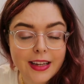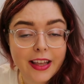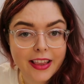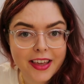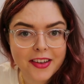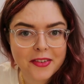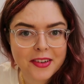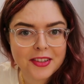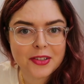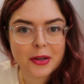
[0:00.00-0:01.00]
Hello,
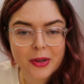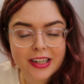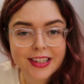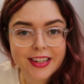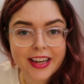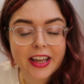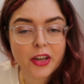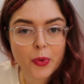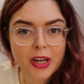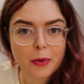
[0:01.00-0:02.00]
so I wanted to take a
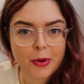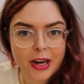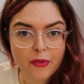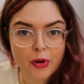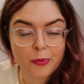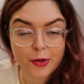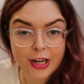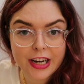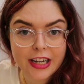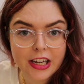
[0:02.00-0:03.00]
quick break from
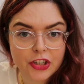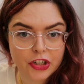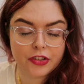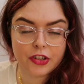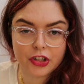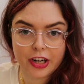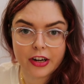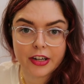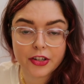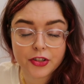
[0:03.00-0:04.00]
reading and just
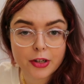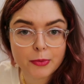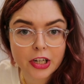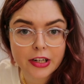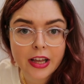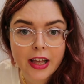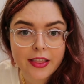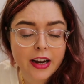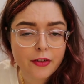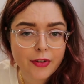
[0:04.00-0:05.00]
share a description
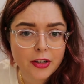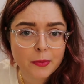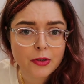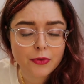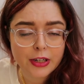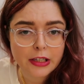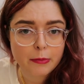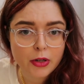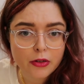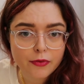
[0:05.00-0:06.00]
that I found to be really
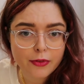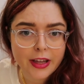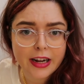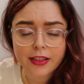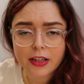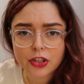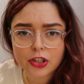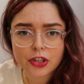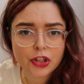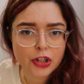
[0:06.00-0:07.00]
beautiful that I think
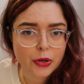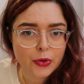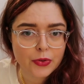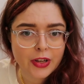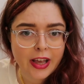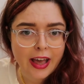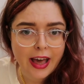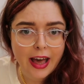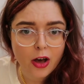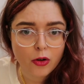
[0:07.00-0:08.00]
just shows
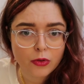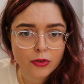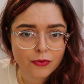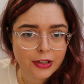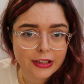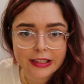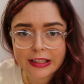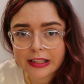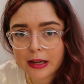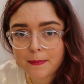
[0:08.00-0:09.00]
how
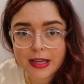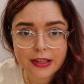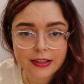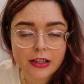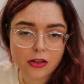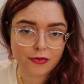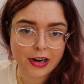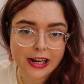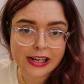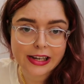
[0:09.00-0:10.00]
really amazing the
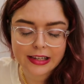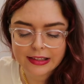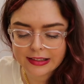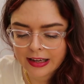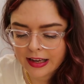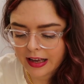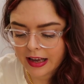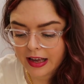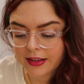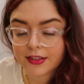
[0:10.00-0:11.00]
writing is.
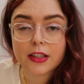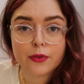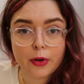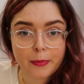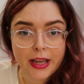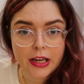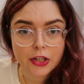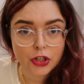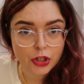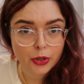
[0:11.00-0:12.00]
Uh, this is from
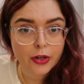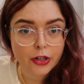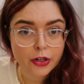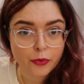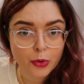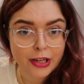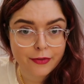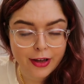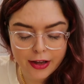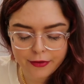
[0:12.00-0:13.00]
page two
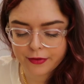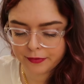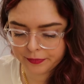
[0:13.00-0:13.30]
forty-five.